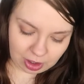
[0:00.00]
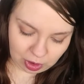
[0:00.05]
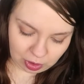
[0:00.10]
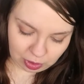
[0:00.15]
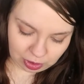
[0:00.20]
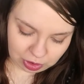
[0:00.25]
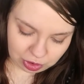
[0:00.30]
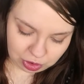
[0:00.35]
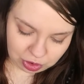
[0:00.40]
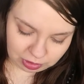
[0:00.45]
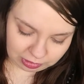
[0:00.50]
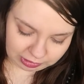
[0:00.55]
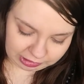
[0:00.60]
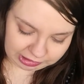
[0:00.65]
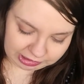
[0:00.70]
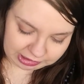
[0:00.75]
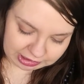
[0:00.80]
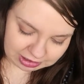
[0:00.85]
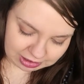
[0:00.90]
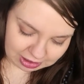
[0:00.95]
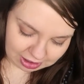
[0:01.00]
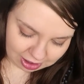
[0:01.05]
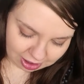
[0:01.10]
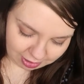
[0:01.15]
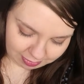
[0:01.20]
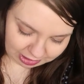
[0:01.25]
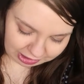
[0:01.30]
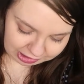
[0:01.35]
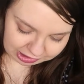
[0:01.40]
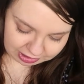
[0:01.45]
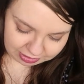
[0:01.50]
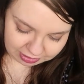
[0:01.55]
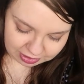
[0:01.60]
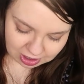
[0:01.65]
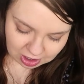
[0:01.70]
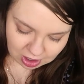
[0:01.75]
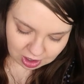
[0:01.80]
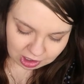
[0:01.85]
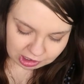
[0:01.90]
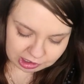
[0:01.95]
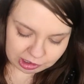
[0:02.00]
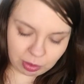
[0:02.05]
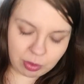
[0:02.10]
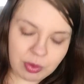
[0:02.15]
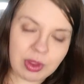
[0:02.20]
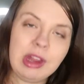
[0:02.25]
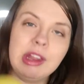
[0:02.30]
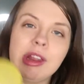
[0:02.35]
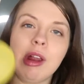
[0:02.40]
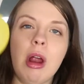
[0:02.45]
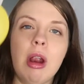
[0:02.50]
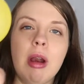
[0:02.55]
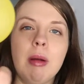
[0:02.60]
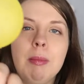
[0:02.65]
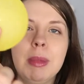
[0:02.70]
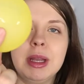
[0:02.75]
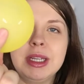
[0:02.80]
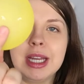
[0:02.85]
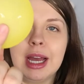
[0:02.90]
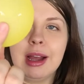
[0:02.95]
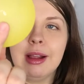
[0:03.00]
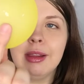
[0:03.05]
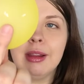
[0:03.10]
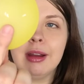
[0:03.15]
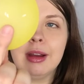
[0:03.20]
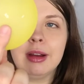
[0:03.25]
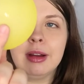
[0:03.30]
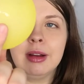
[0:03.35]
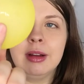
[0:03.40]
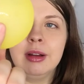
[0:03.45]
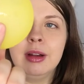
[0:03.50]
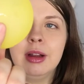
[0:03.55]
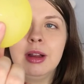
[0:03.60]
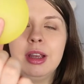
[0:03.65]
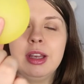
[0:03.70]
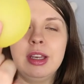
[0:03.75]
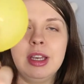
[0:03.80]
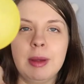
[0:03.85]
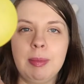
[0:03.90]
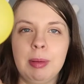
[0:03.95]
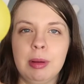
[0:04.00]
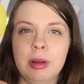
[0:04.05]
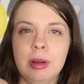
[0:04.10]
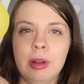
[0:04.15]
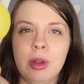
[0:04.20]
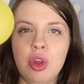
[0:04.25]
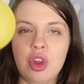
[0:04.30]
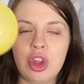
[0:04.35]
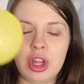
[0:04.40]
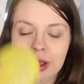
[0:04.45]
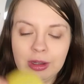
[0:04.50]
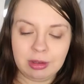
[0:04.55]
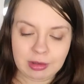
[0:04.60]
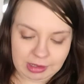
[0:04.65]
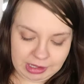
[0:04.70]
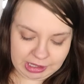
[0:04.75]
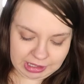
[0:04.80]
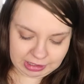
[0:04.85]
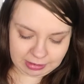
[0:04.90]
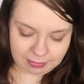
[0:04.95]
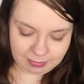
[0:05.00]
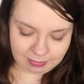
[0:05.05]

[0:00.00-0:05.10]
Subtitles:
who is just amazing. So these are Matalan nipple shields.